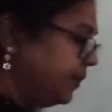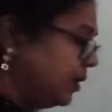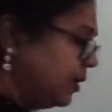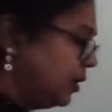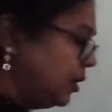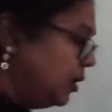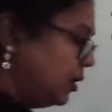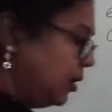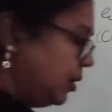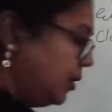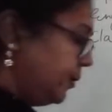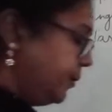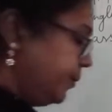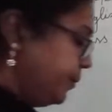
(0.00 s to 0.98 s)

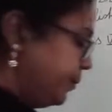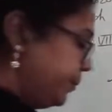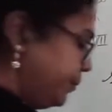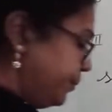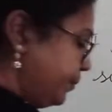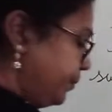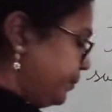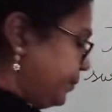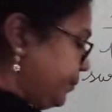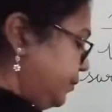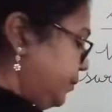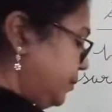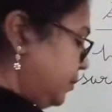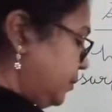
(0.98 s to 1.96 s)

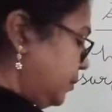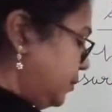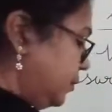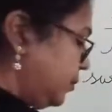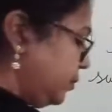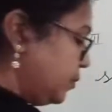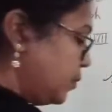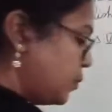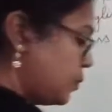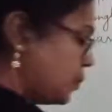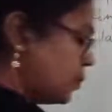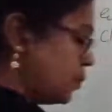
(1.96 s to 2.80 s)
(silence)